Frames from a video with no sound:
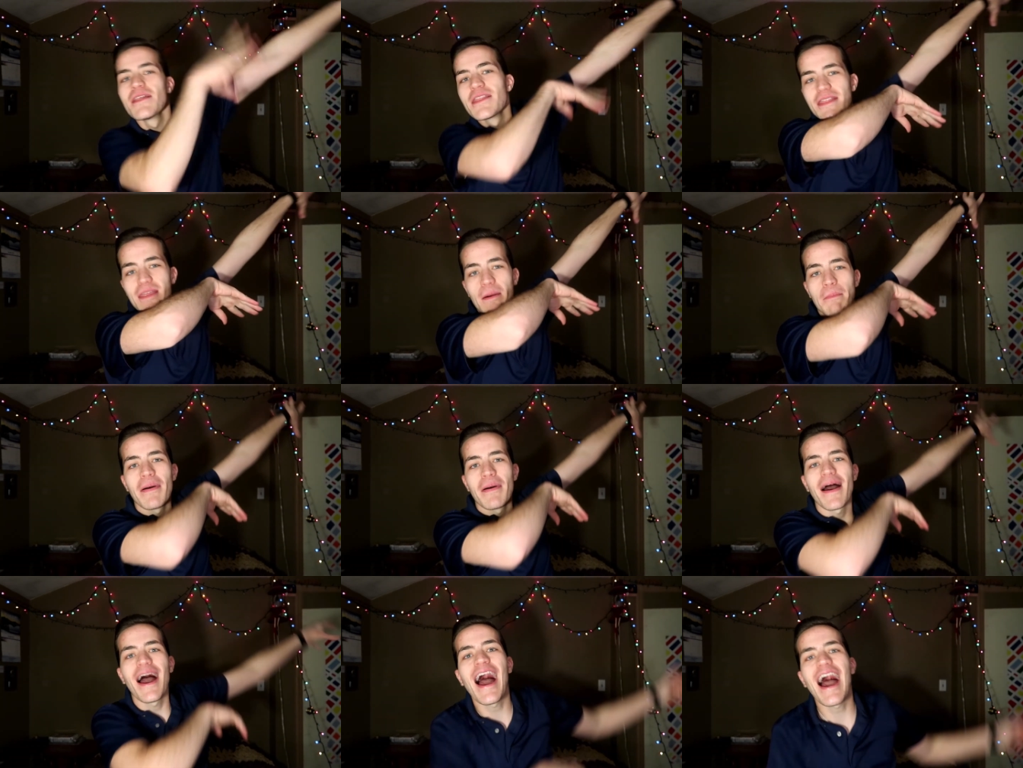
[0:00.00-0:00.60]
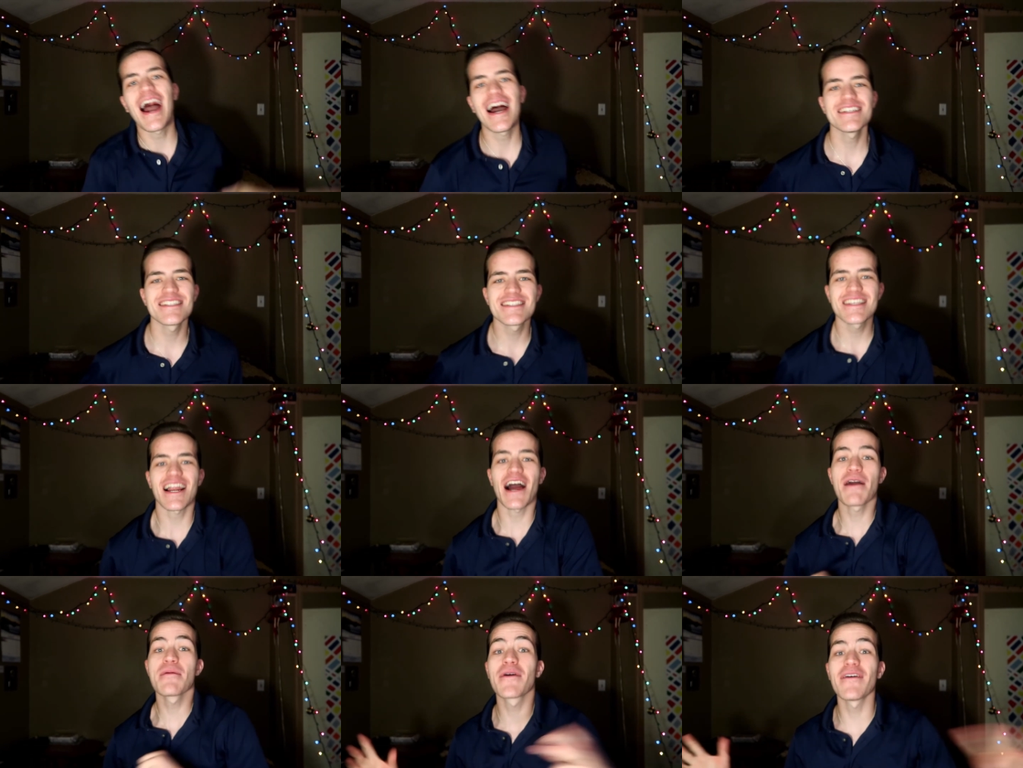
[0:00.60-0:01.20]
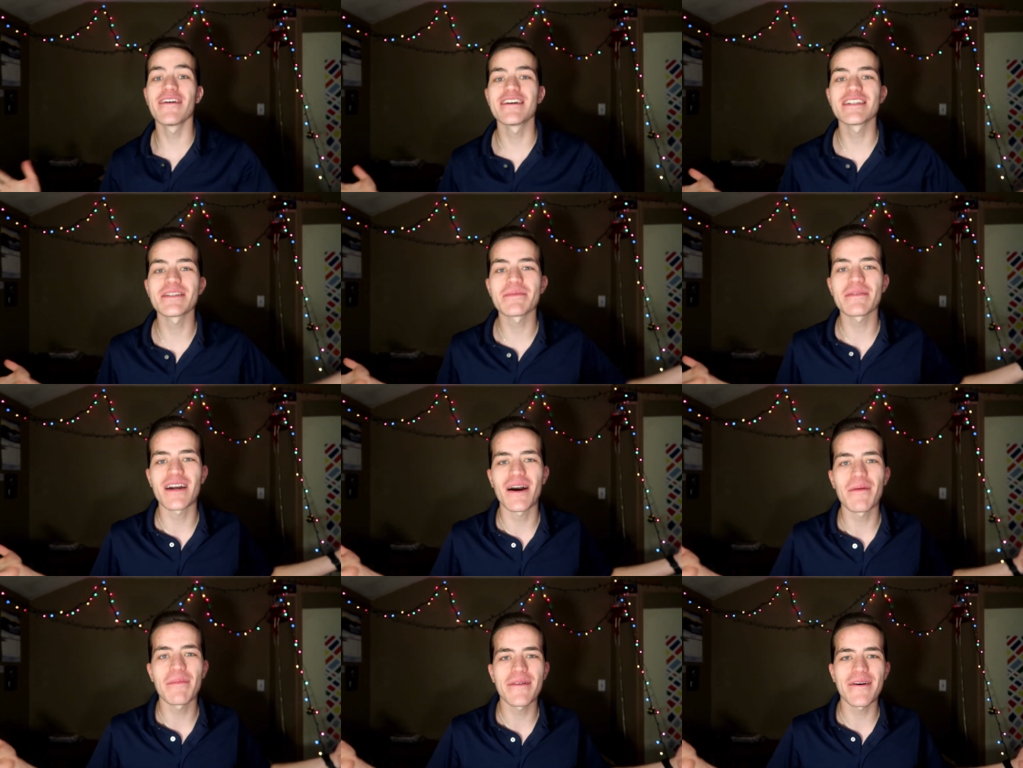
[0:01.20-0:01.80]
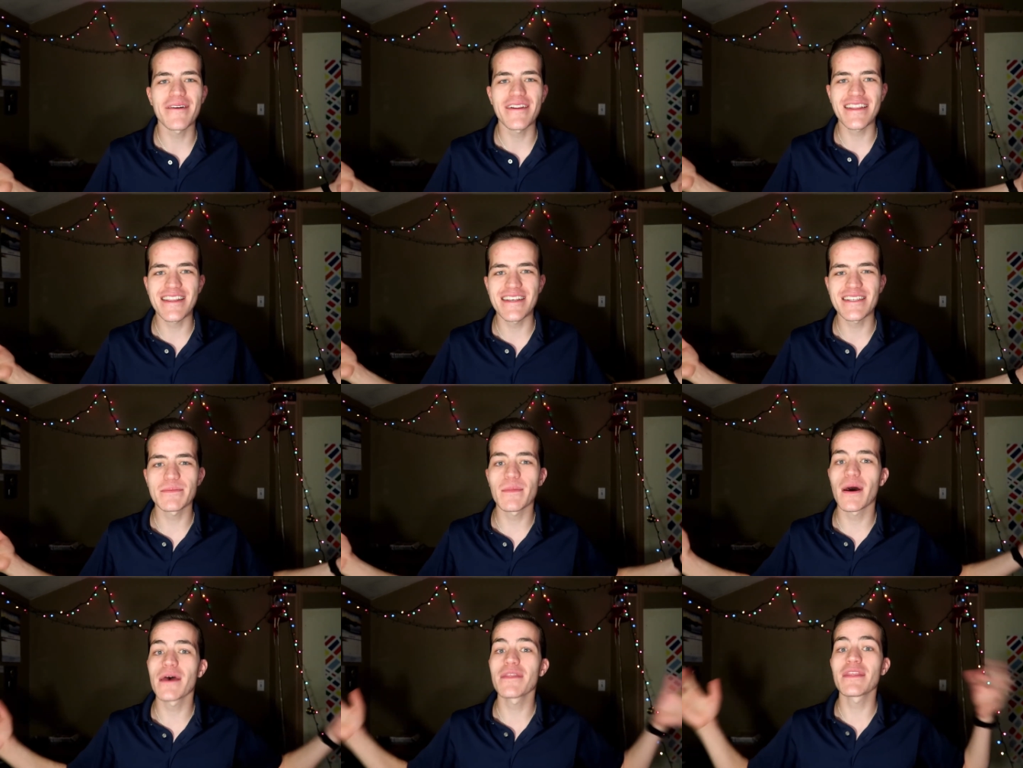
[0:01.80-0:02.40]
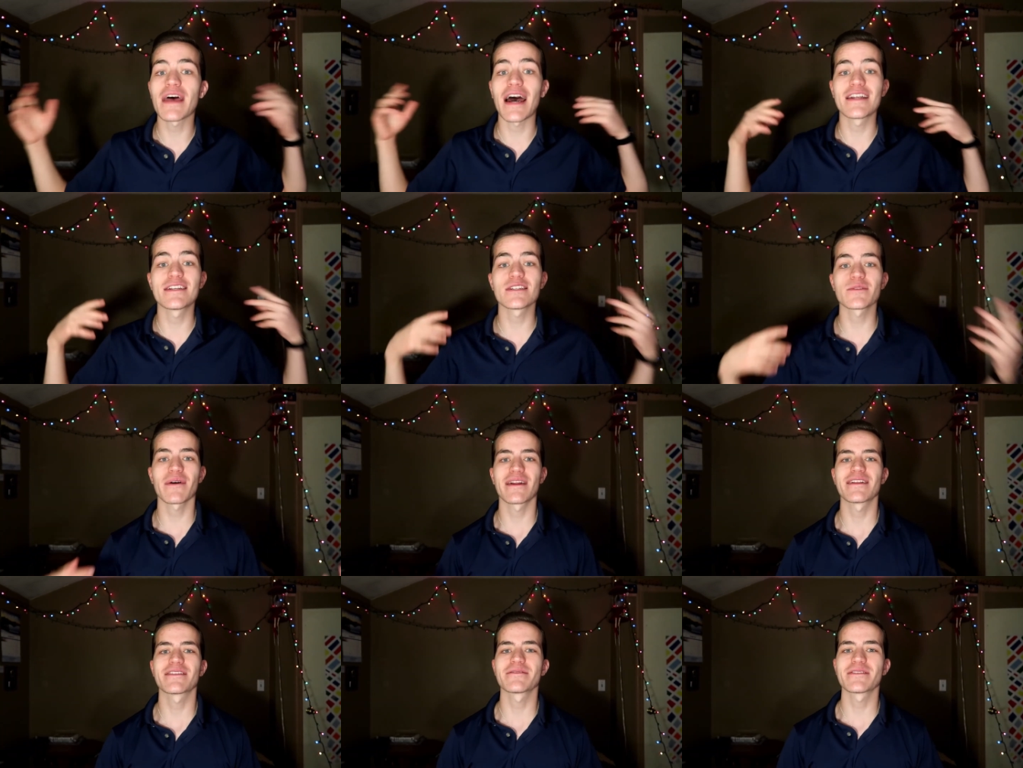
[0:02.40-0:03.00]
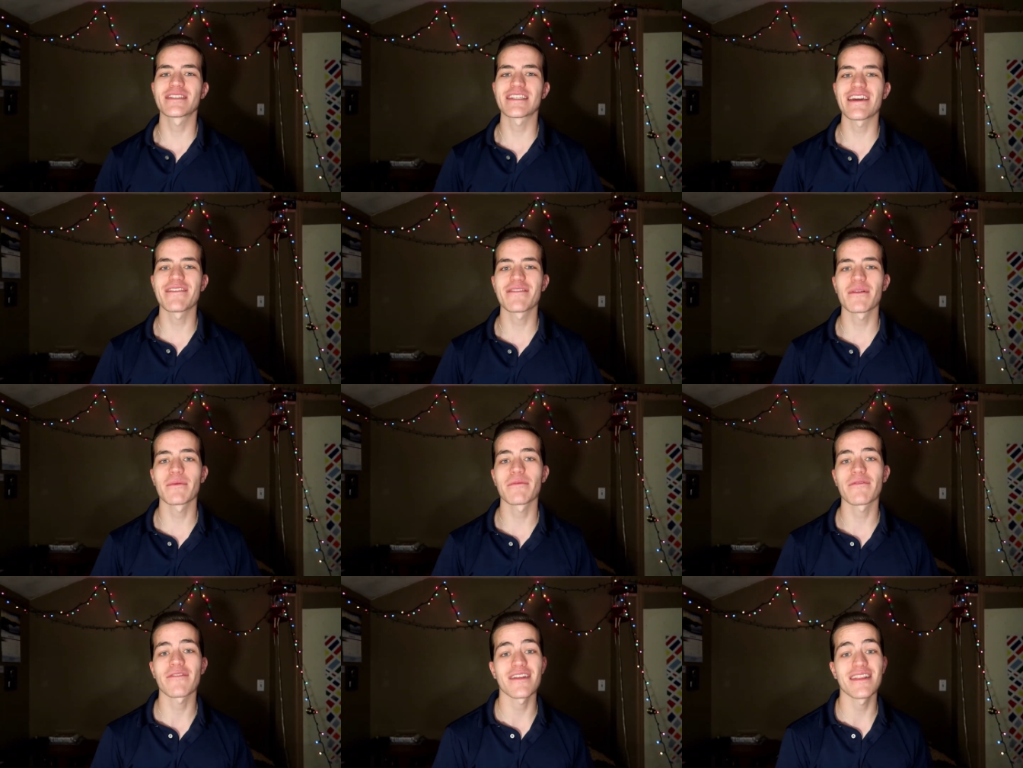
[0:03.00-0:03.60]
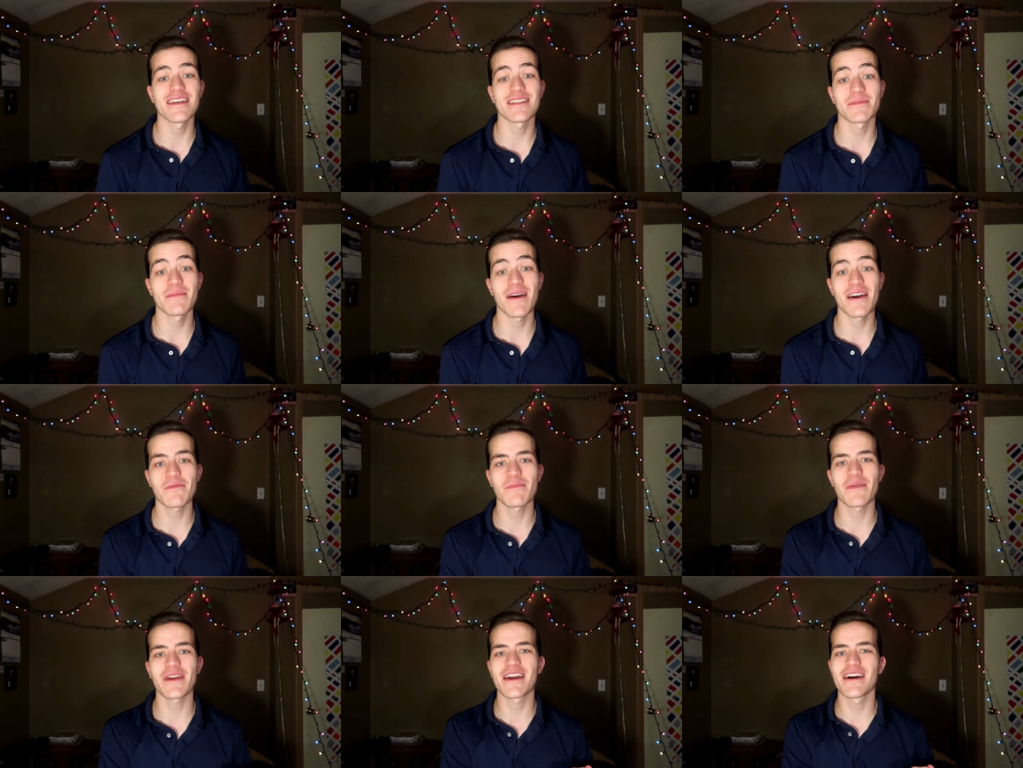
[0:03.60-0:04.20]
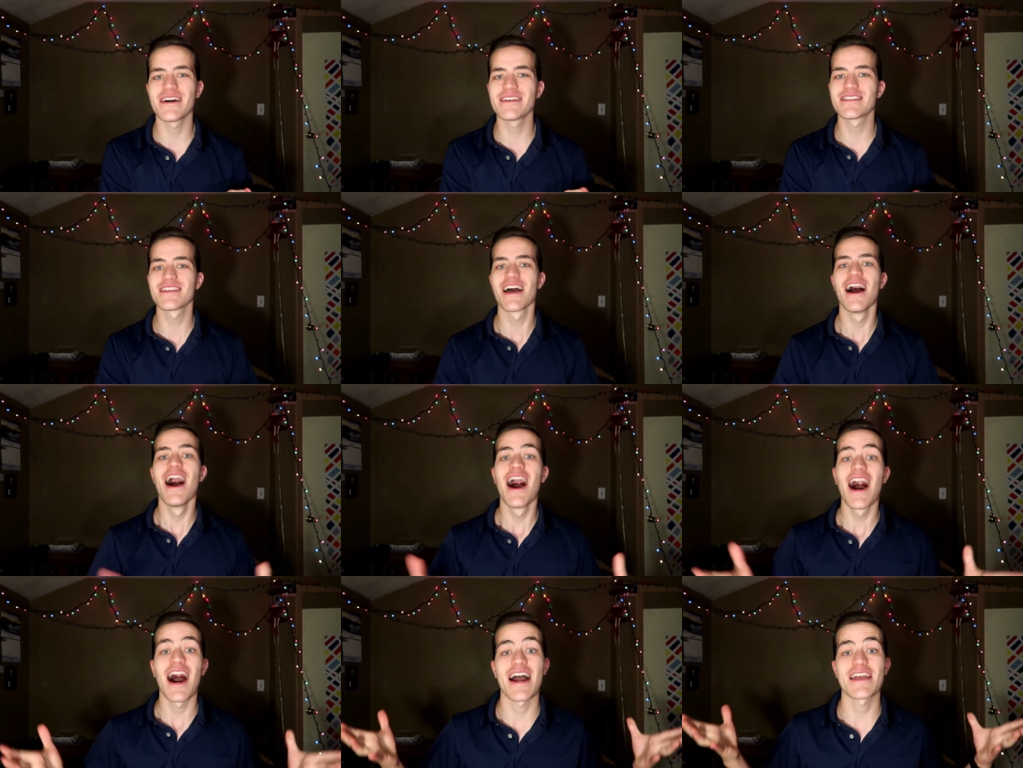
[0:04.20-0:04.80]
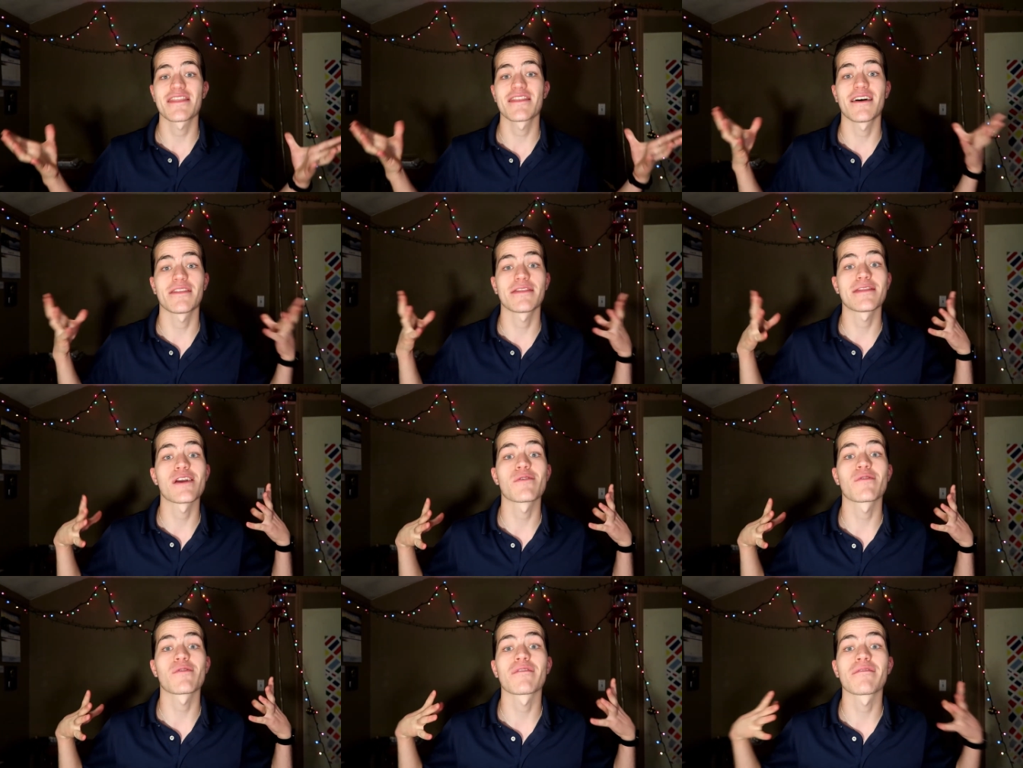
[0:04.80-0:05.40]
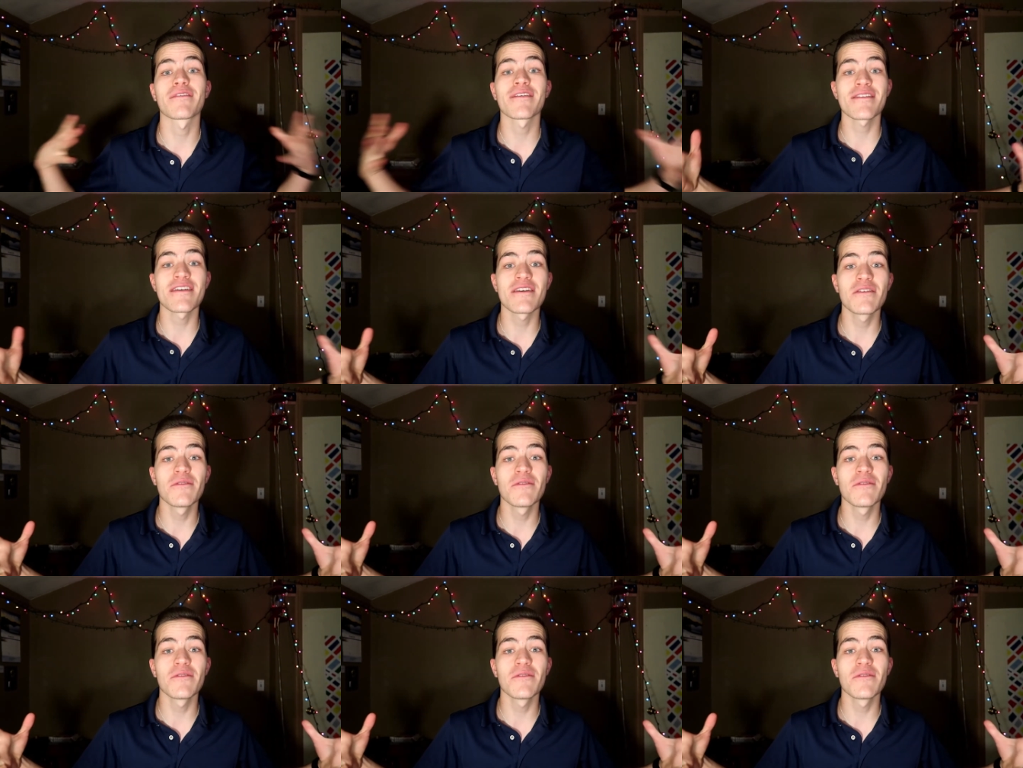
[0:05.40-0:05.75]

the past that I'm going to be uploading this month. I just wanted to save them for this month because I thought they were really